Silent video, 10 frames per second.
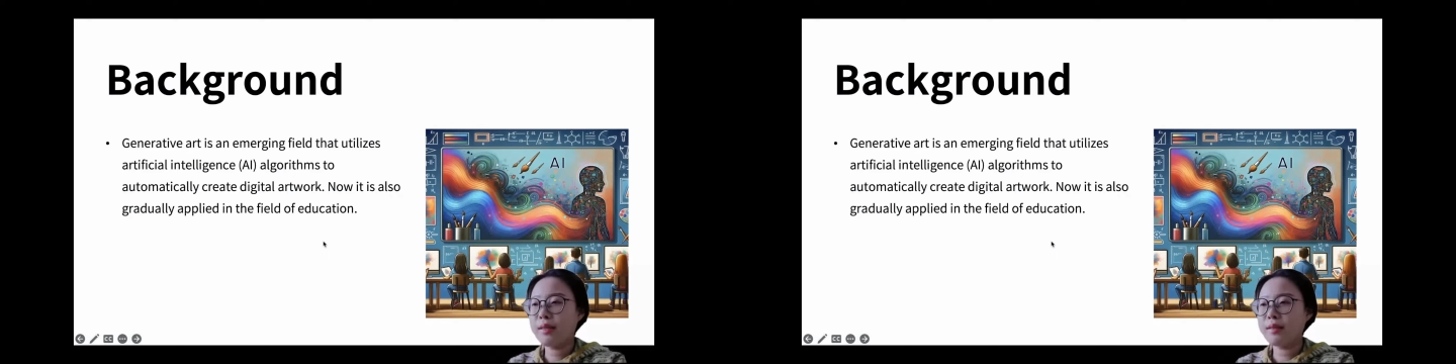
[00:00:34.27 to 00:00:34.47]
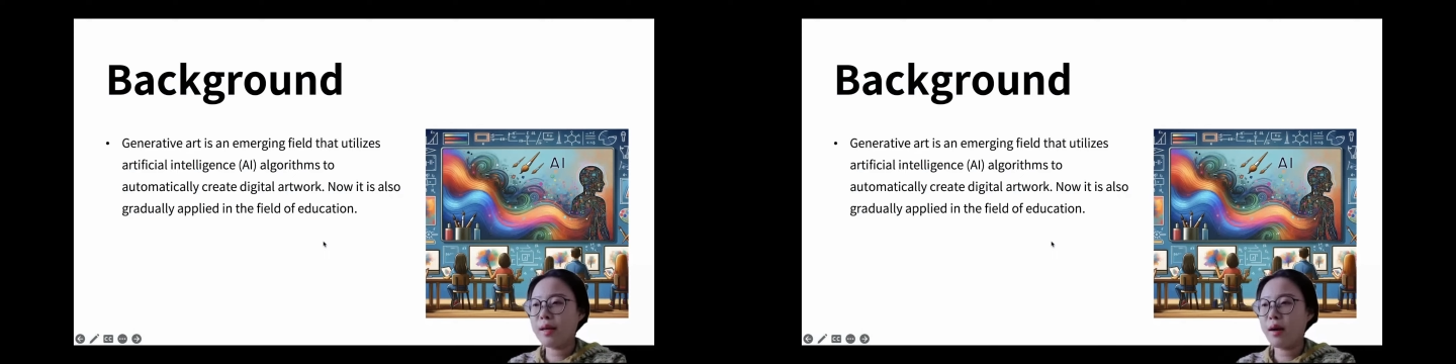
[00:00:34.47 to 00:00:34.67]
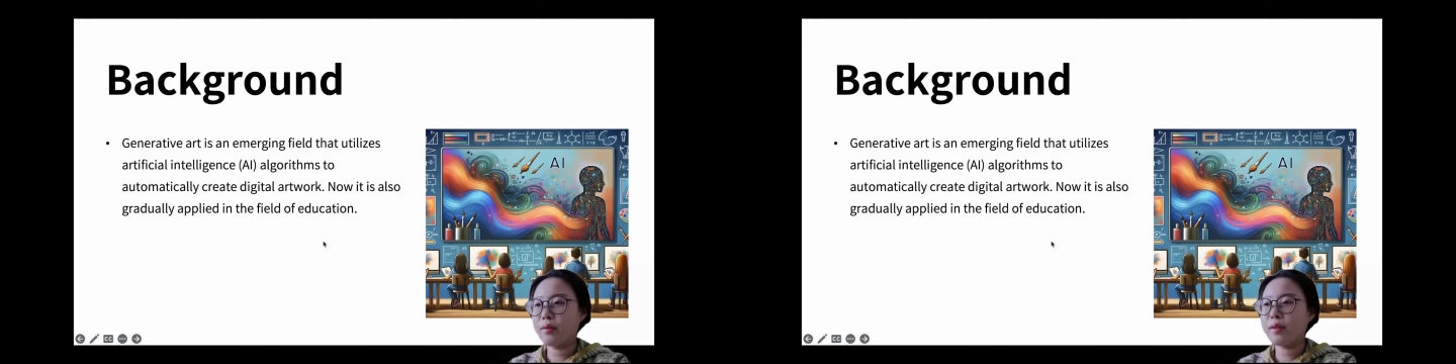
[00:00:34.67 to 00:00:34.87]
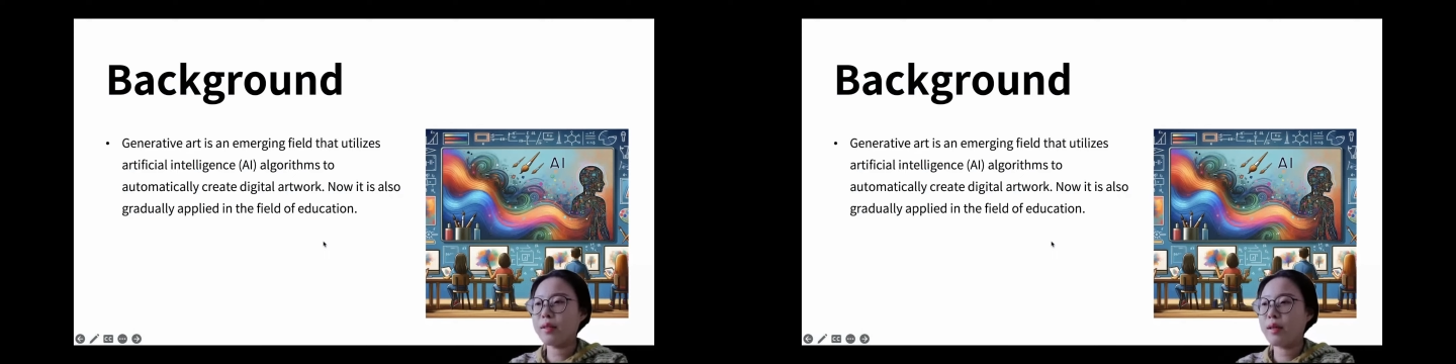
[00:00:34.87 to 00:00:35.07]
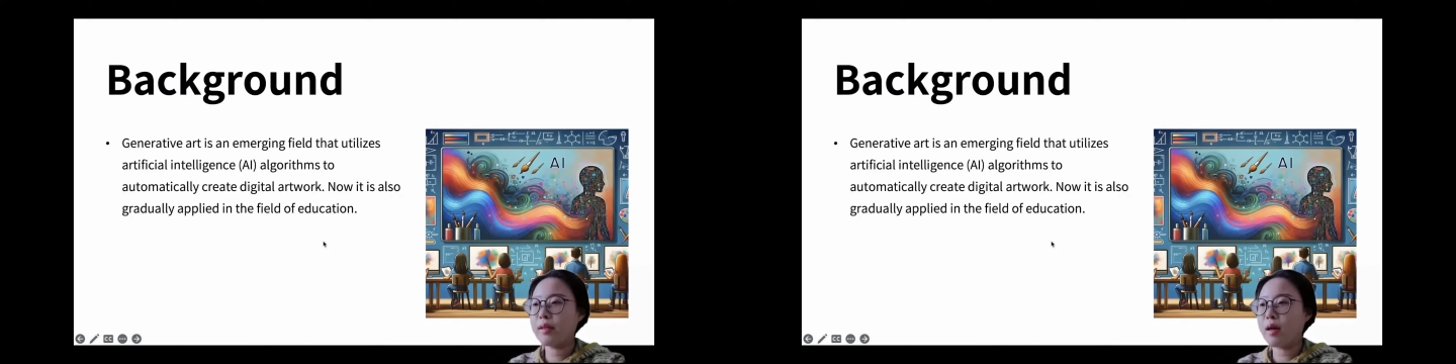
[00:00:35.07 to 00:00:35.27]
Now,
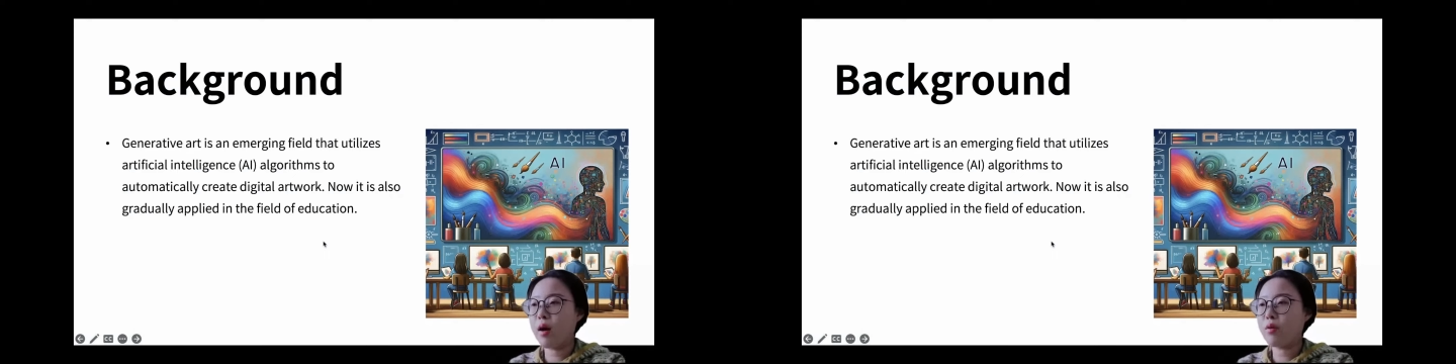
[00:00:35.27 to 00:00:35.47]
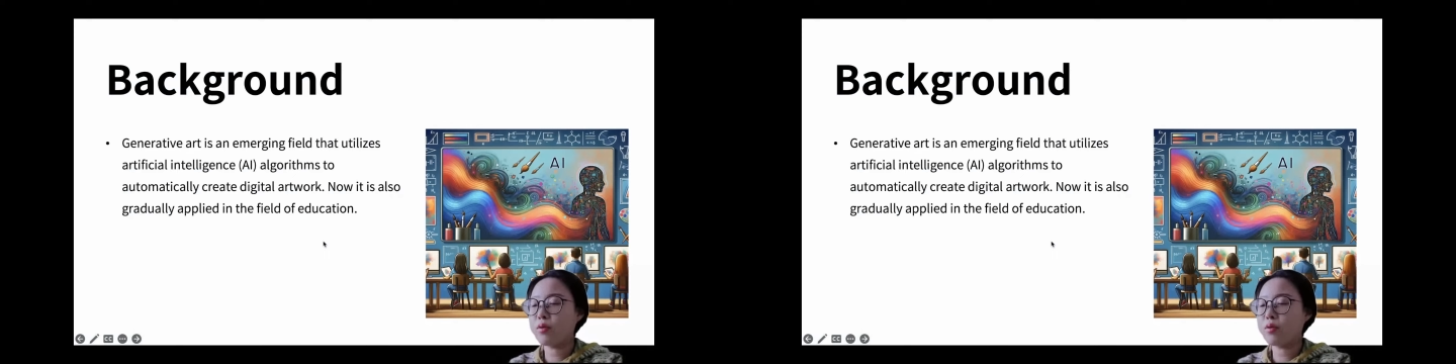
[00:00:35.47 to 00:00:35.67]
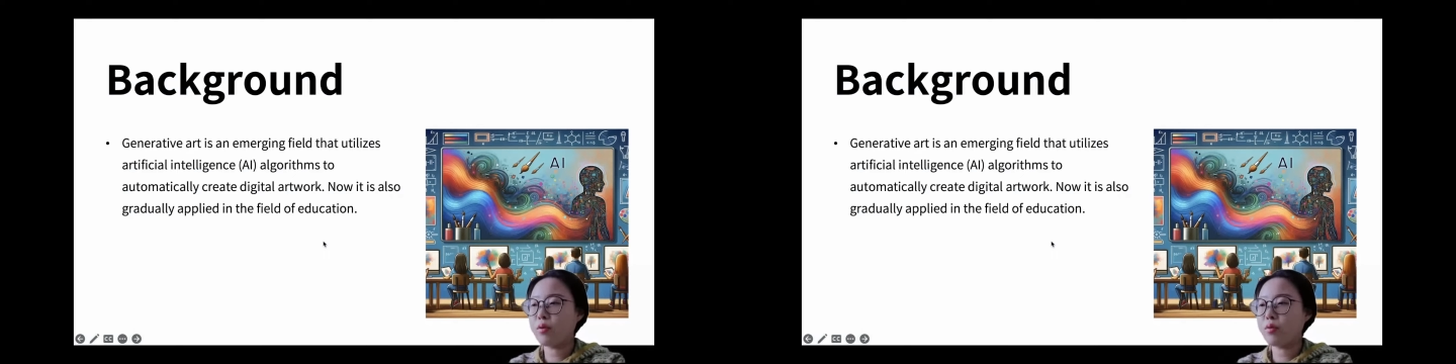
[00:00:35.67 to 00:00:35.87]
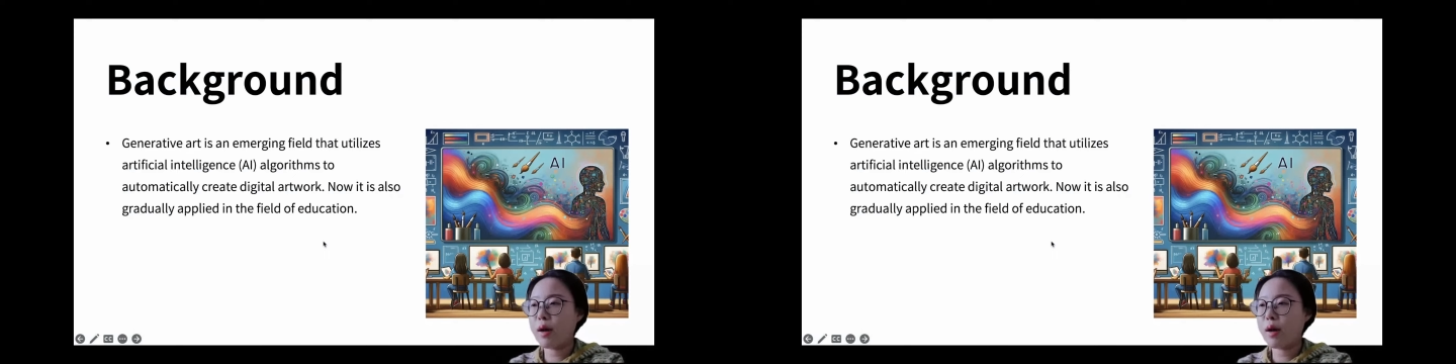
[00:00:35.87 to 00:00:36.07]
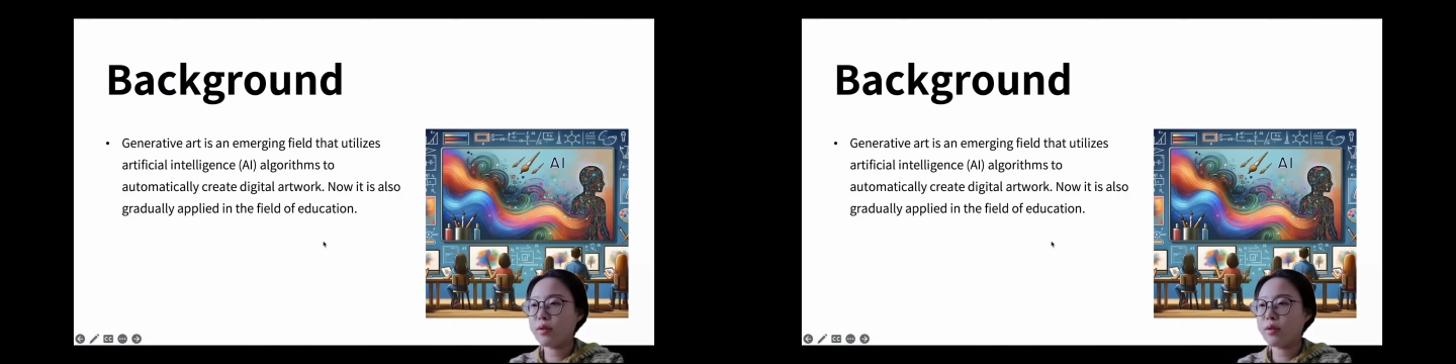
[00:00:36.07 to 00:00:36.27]
it is also
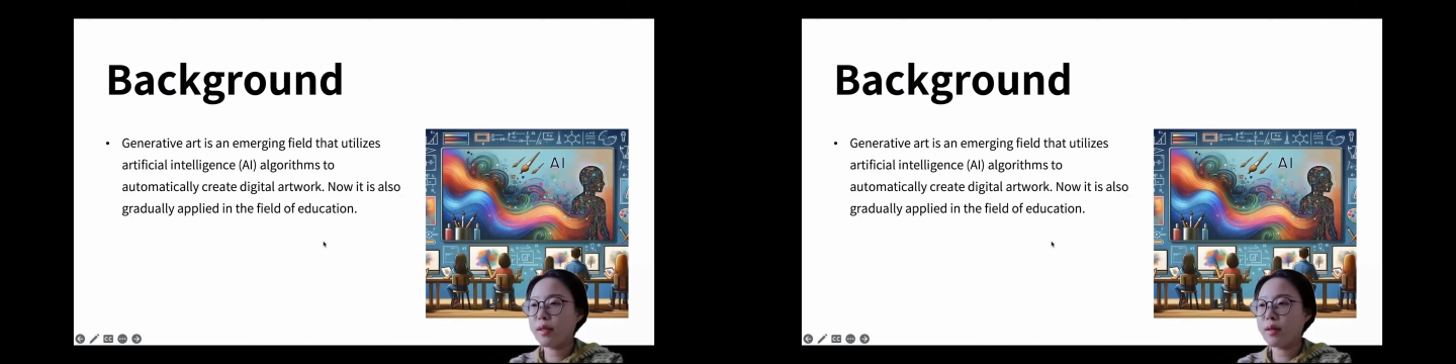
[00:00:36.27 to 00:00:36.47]
gradually